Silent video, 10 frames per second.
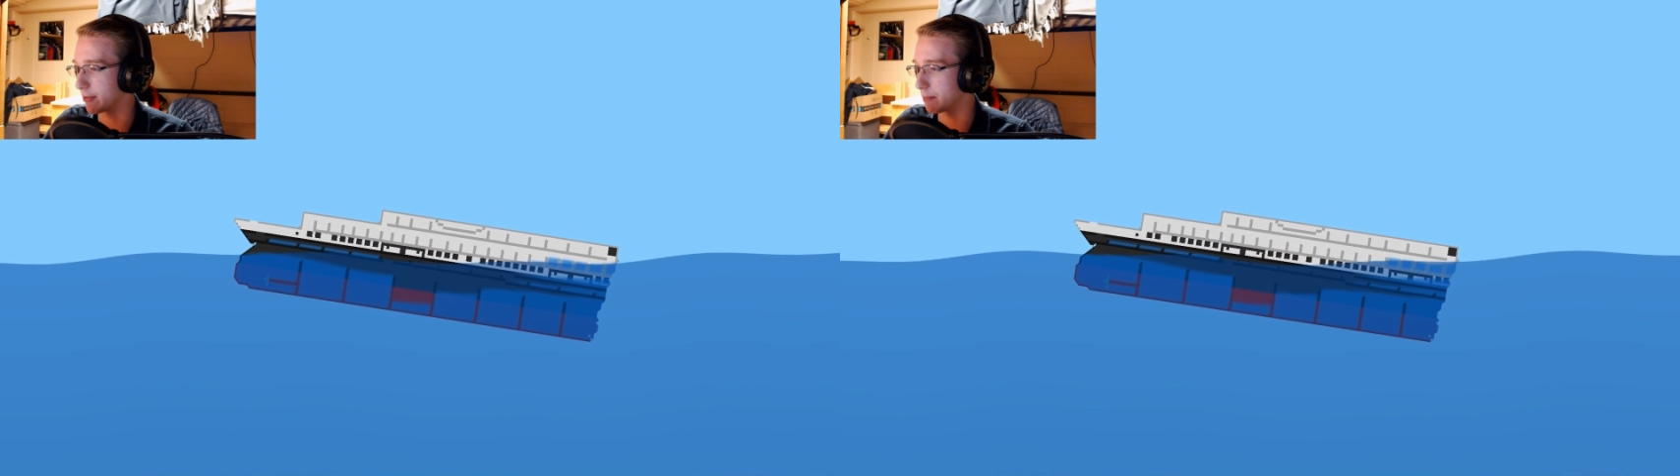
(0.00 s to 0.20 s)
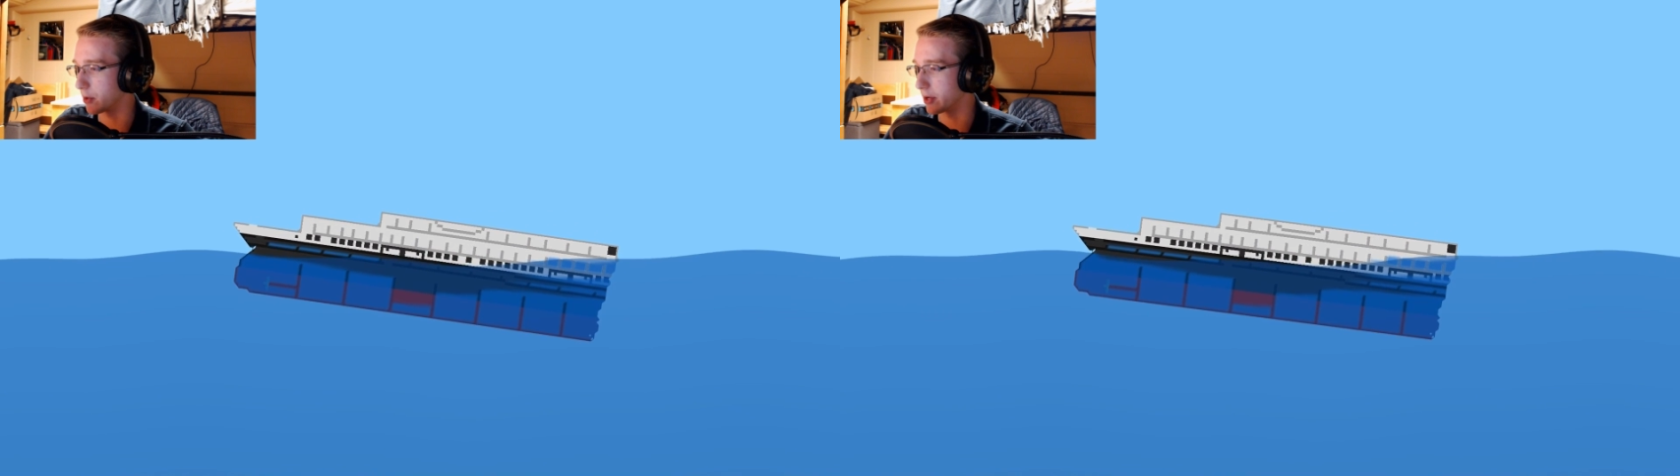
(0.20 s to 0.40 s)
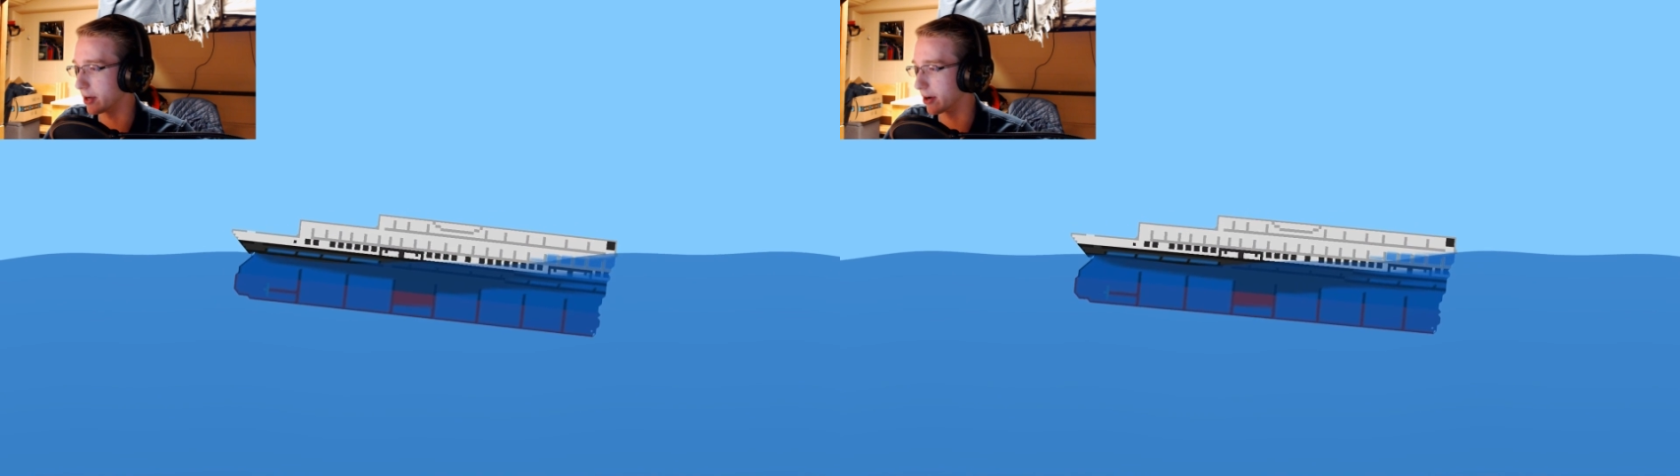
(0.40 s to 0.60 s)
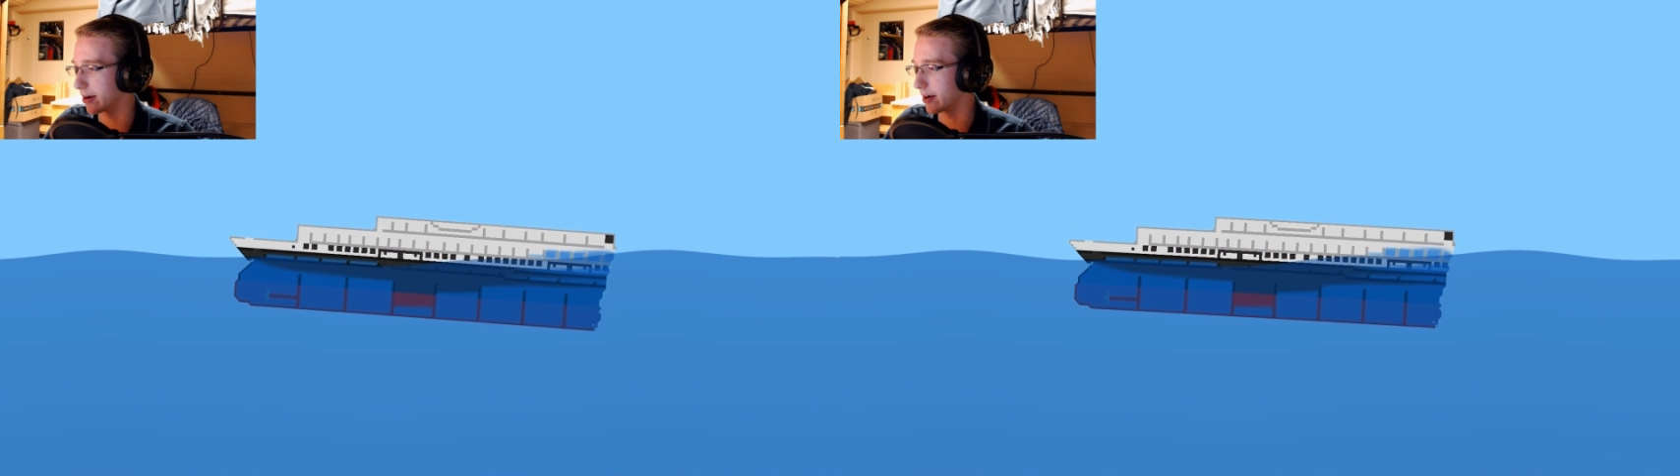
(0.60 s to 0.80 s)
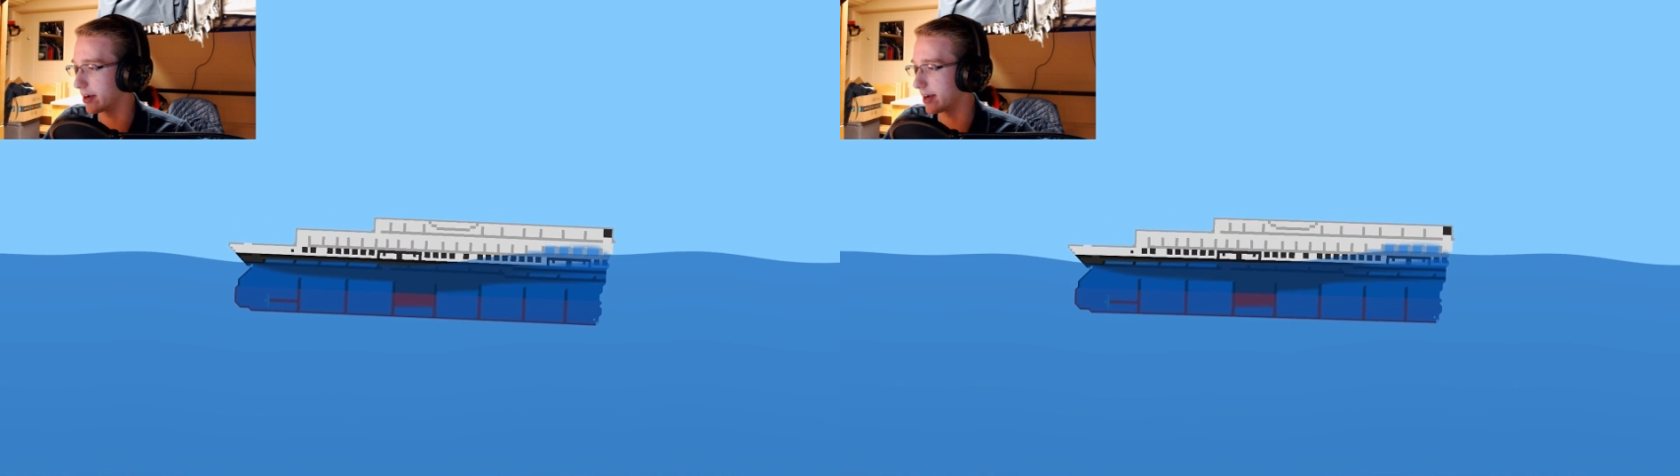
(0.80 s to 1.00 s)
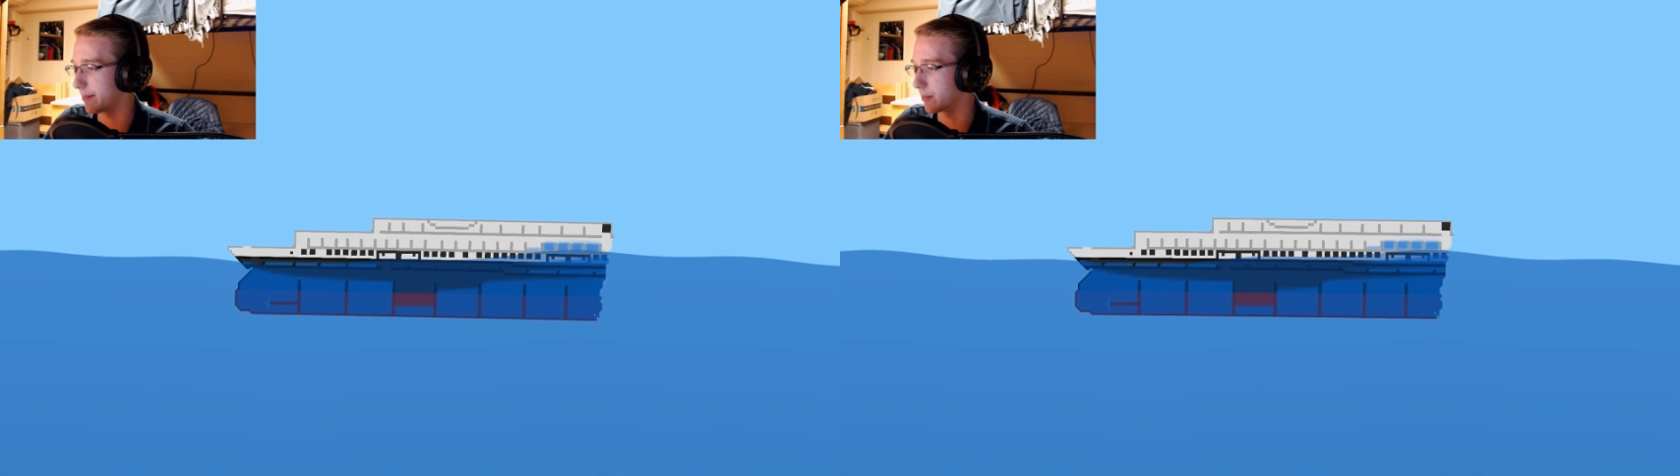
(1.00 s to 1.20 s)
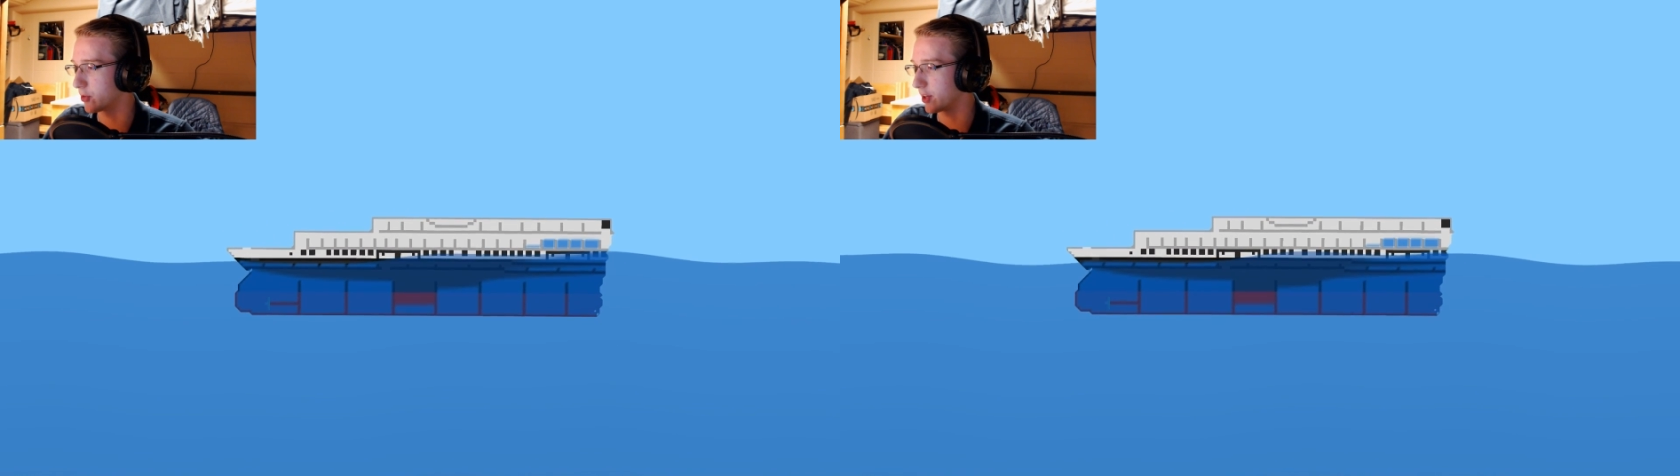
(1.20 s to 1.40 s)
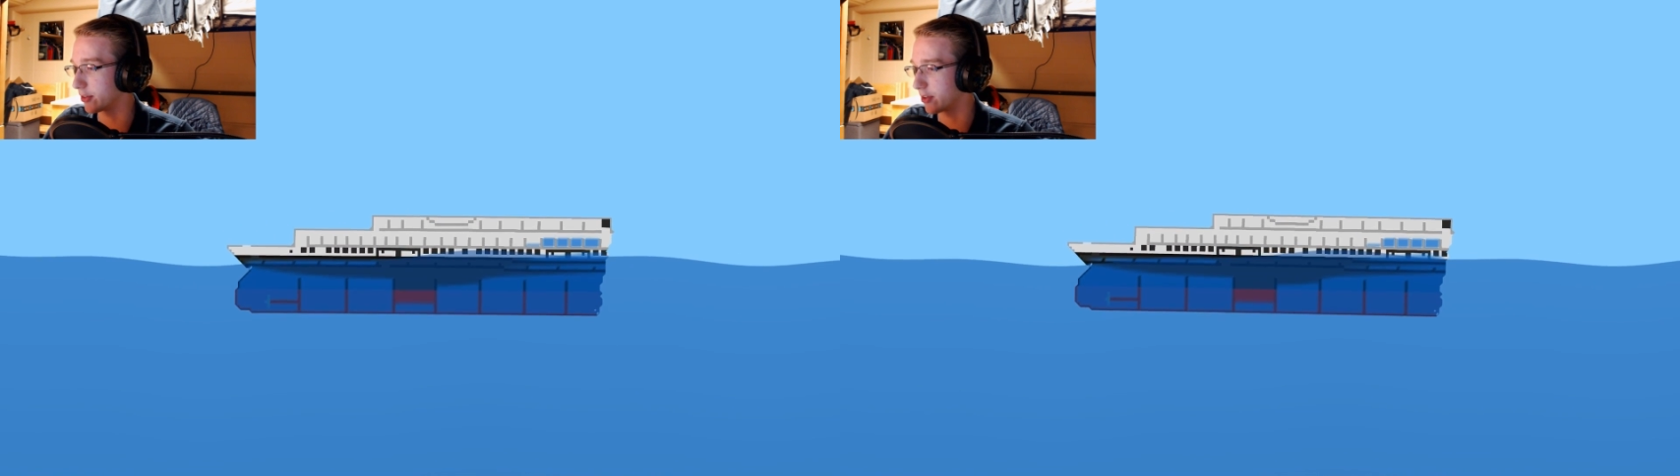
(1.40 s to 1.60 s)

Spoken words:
of the boat here sinks,